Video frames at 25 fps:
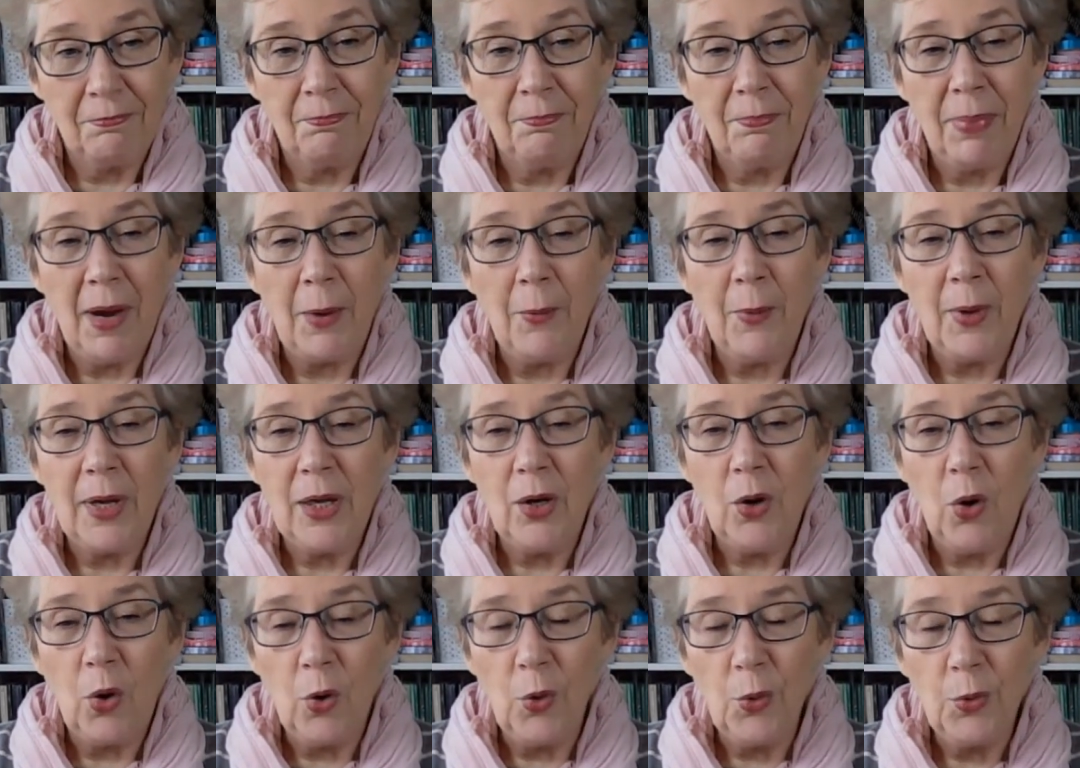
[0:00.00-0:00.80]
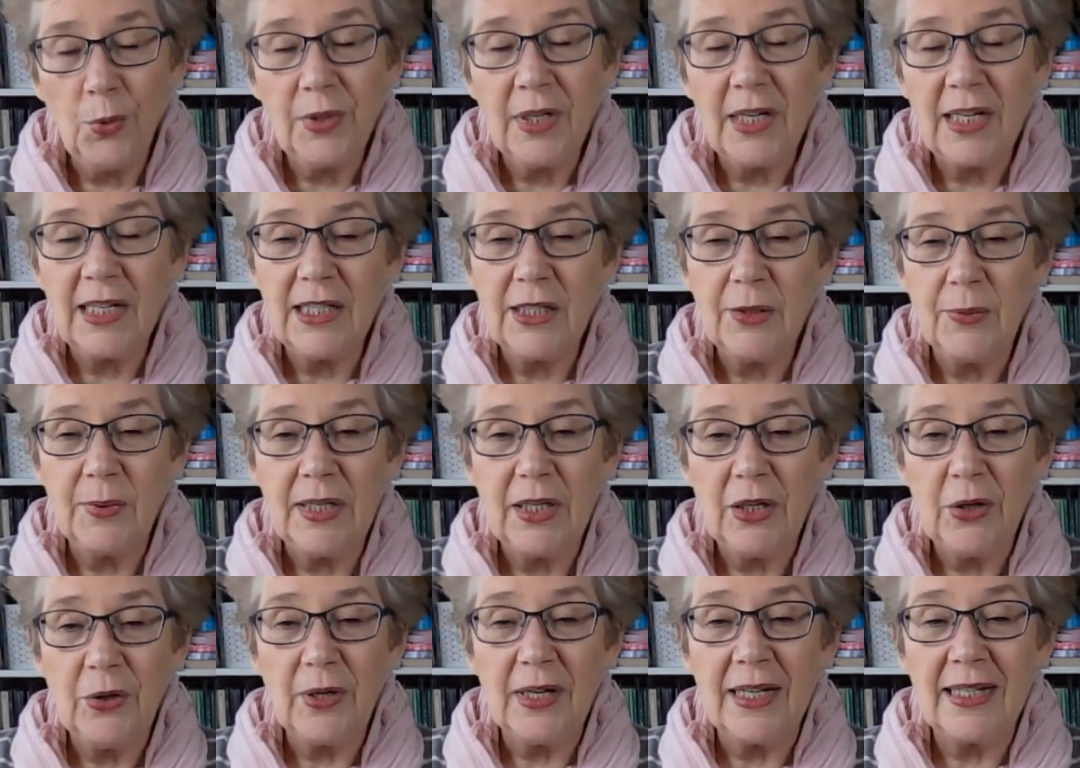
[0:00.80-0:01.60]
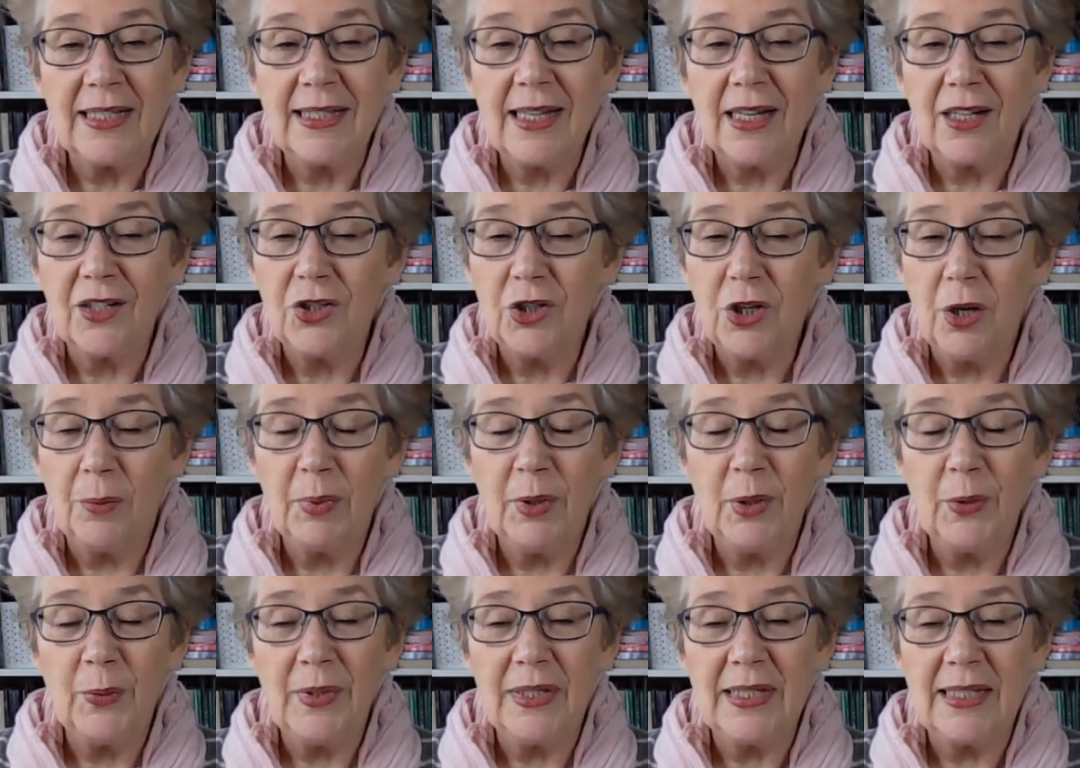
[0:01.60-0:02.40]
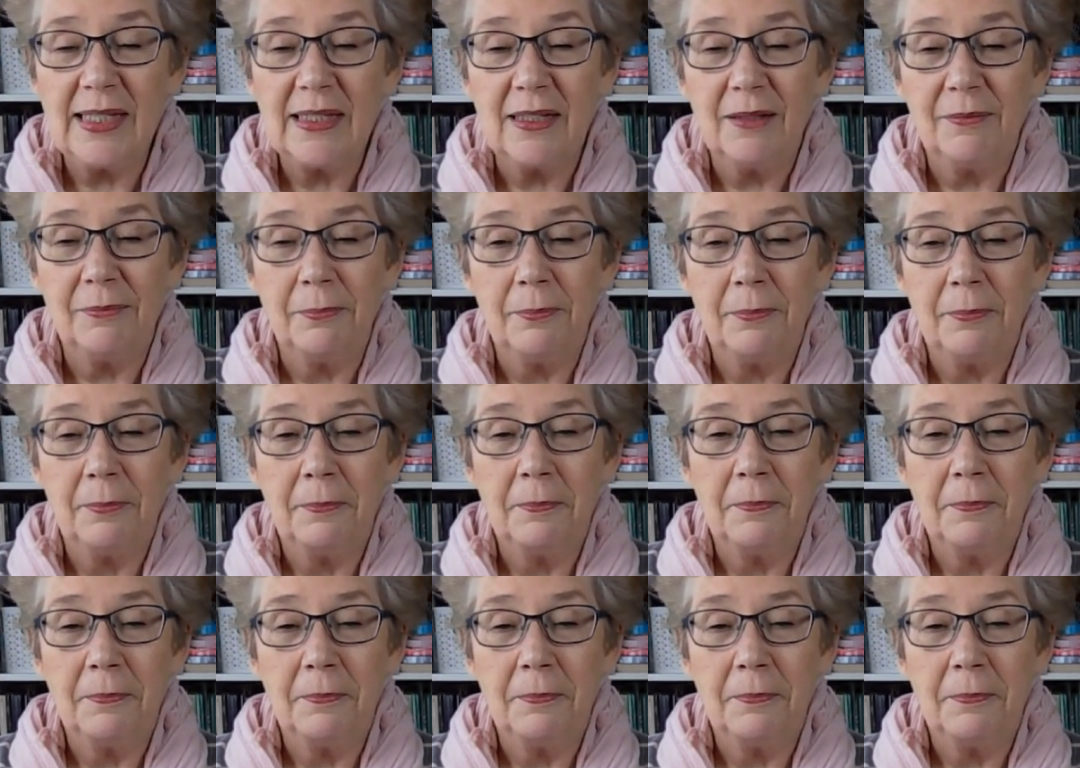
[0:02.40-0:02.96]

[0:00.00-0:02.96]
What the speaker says: but we all need to increase our shopping wisdom.